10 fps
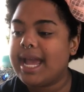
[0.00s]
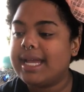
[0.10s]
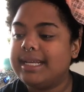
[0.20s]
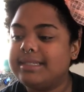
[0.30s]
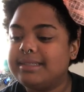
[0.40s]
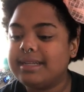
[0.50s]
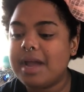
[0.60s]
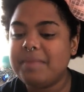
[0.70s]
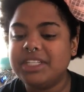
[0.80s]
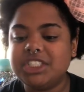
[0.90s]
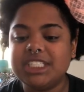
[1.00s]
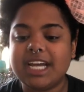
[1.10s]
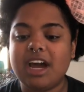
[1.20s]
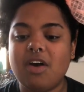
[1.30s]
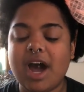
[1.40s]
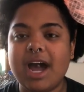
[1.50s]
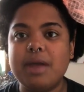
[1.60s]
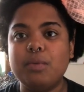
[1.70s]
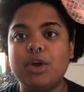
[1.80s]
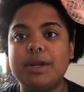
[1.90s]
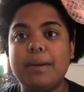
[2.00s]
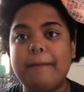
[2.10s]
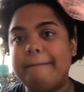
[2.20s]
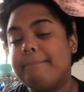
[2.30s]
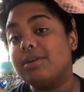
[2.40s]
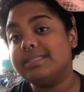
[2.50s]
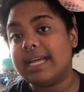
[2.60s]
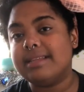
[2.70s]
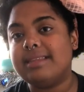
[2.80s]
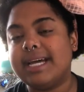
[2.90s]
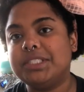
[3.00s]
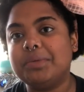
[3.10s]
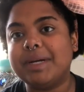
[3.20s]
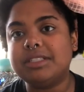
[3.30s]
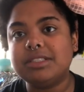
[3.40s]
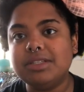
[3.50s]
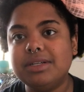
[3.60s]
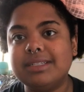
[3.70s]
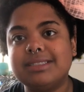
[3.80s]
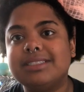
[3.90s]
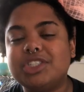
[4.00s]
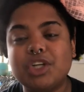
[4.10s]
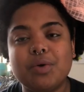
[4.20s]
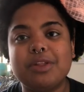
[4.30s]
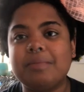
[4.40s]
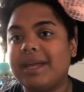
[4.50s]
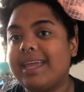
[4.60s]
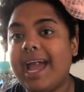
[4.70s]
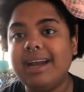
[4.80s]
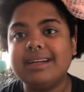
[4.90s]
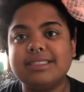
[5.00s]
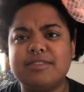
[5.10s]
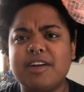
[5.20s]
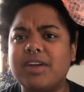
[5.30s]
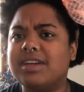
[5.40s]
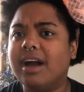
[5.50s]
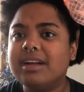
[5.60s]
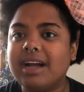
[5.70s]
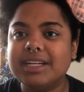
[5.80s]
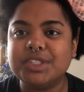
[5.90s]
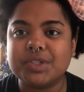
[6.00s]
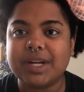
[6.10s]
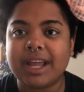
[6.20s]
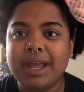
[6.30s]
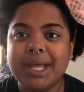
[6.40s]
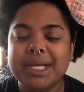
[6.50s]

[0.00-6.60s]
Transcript: And I mentioned how I would present that to my students and show them, like, Canada is a very young country.